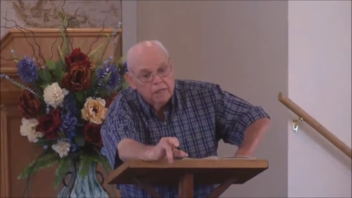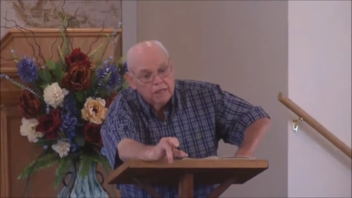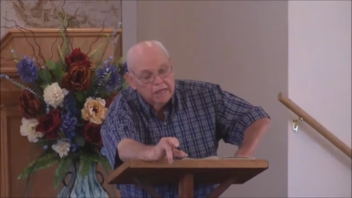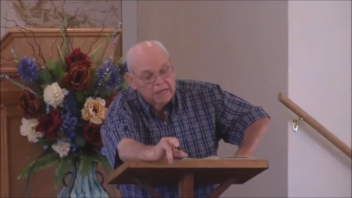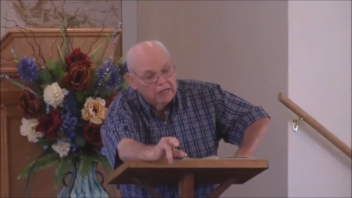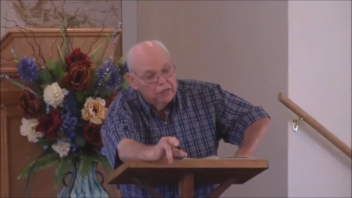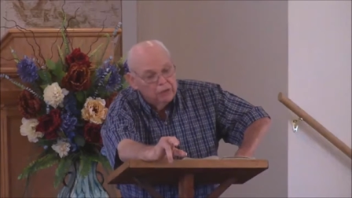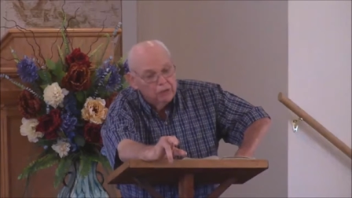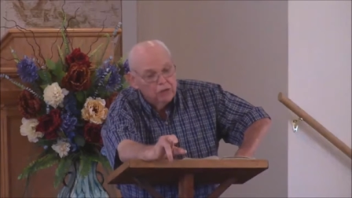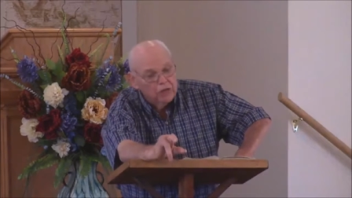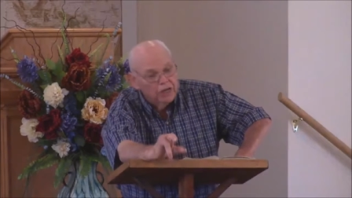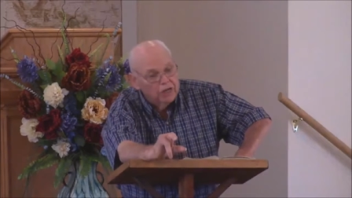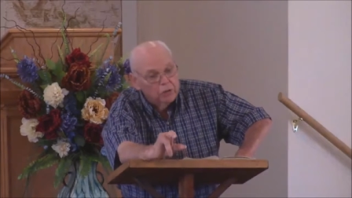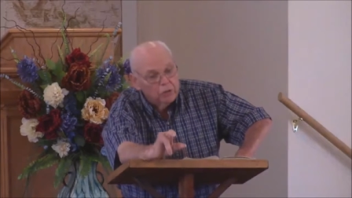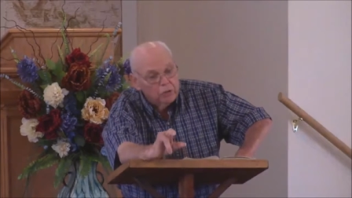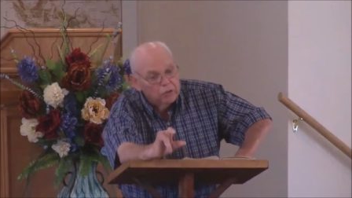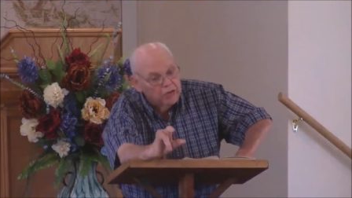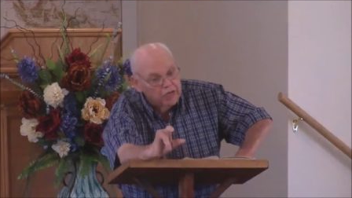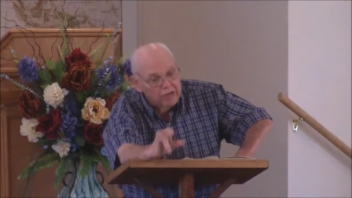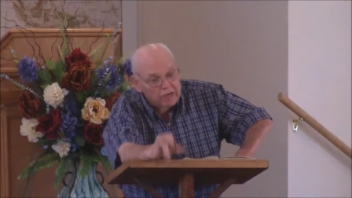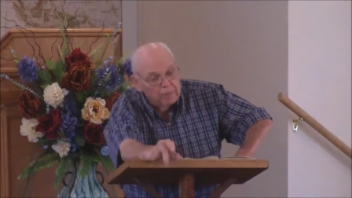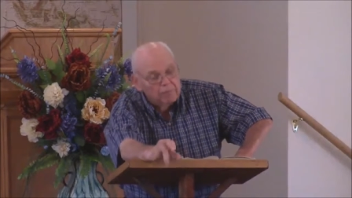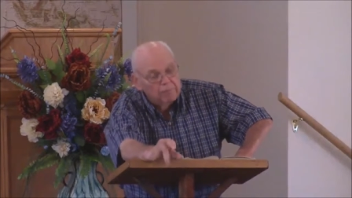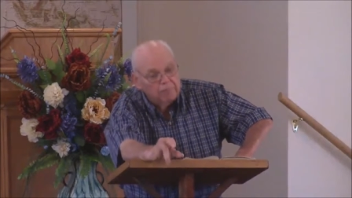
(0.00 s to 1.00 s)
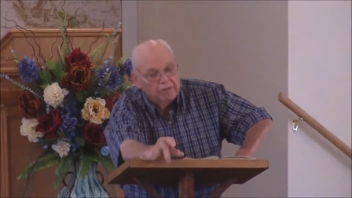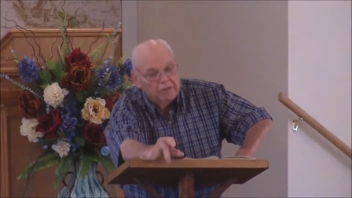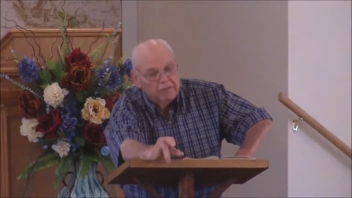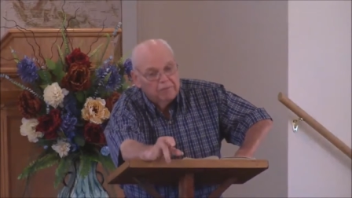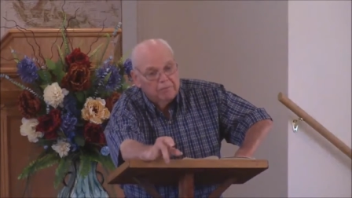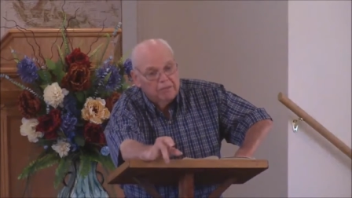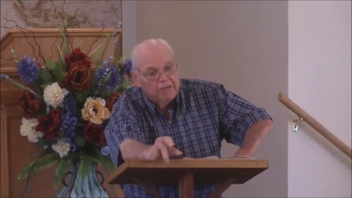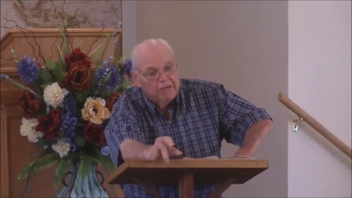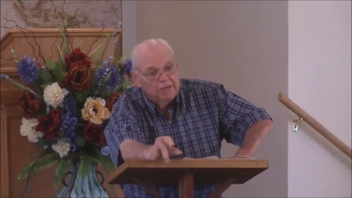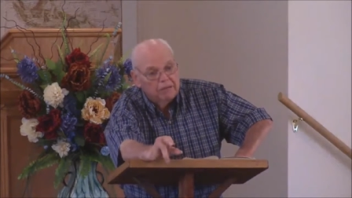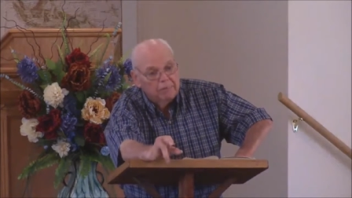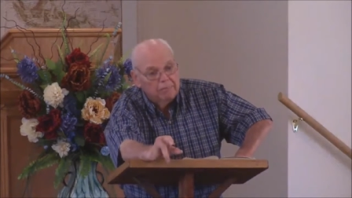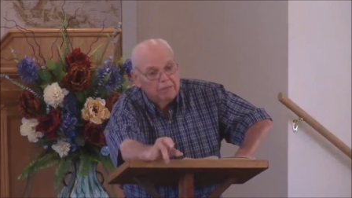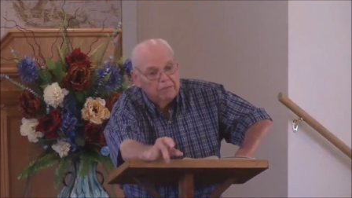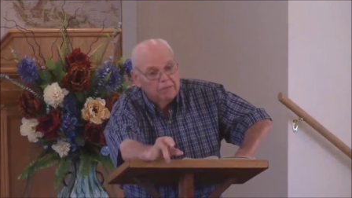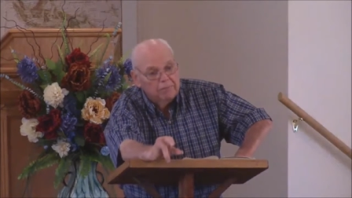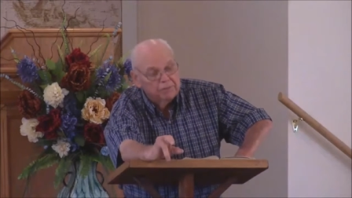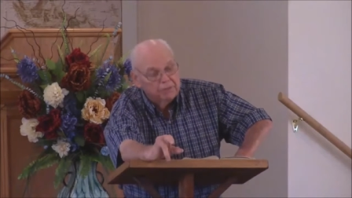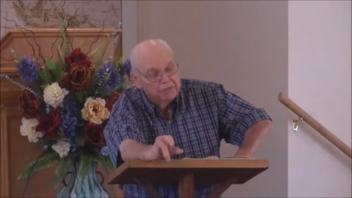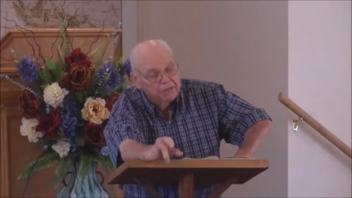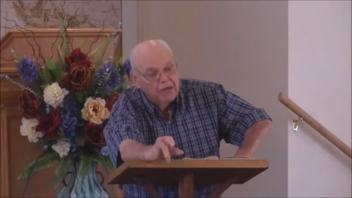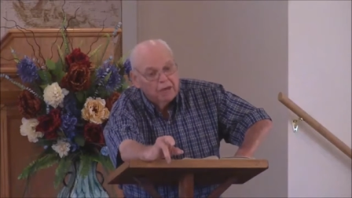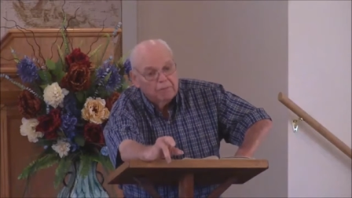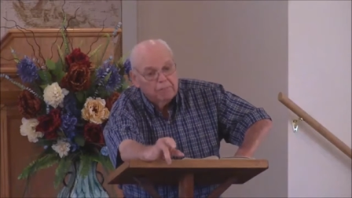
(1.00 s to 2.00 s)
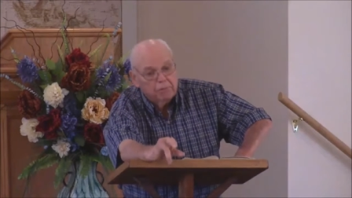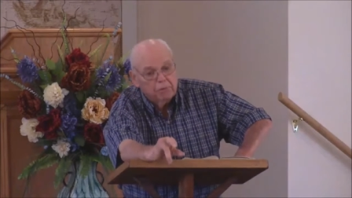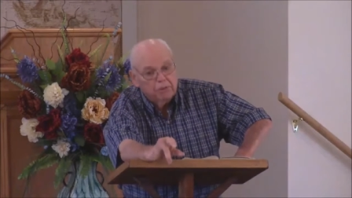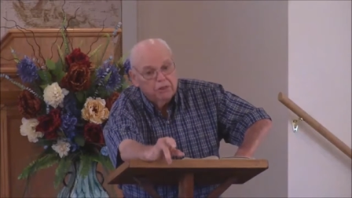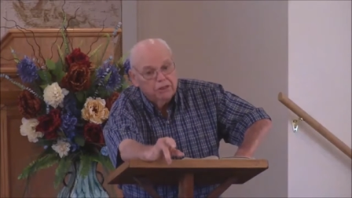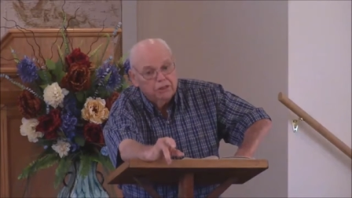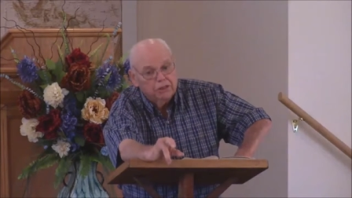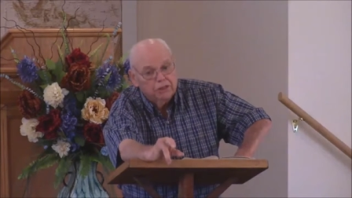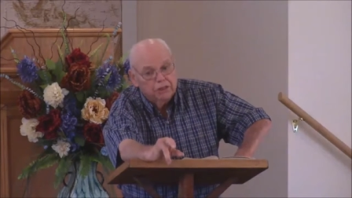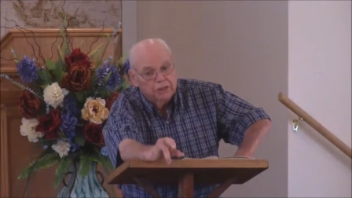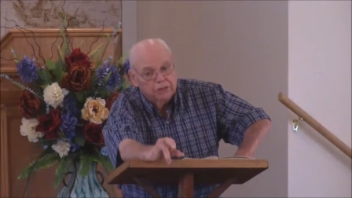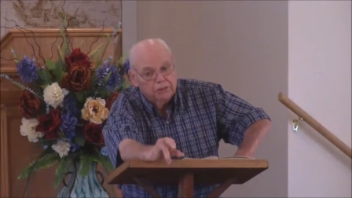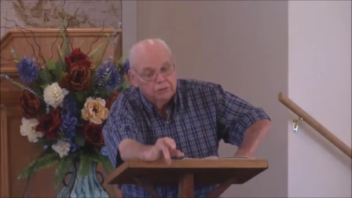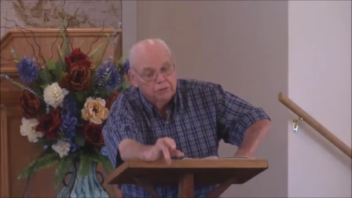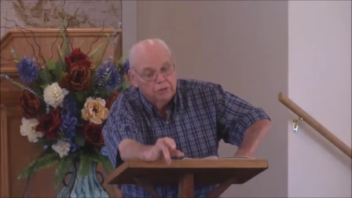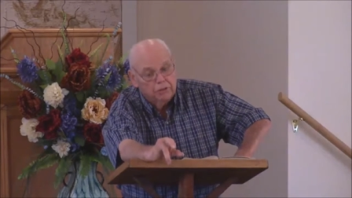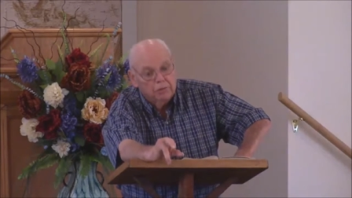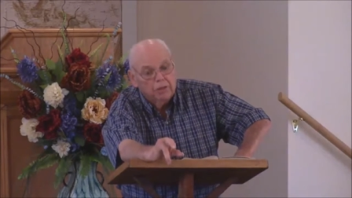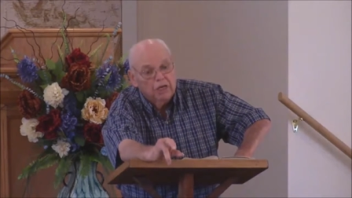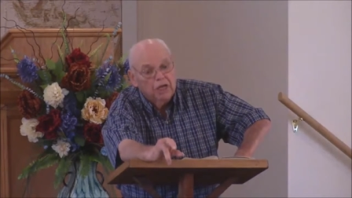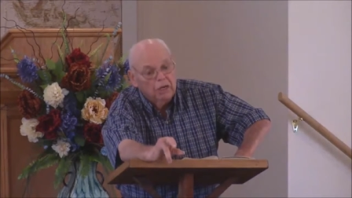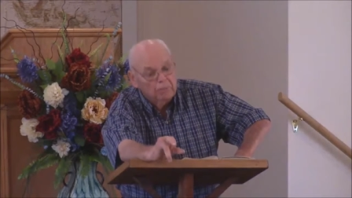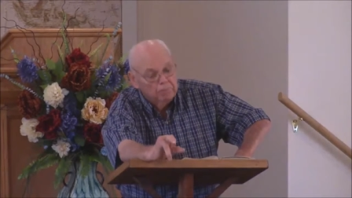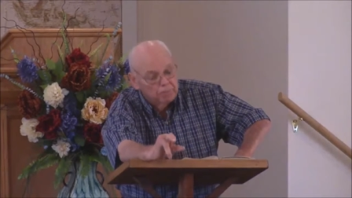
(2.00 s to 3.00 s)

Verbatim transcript: You ain't going to help that man a bit by not preaching it to him,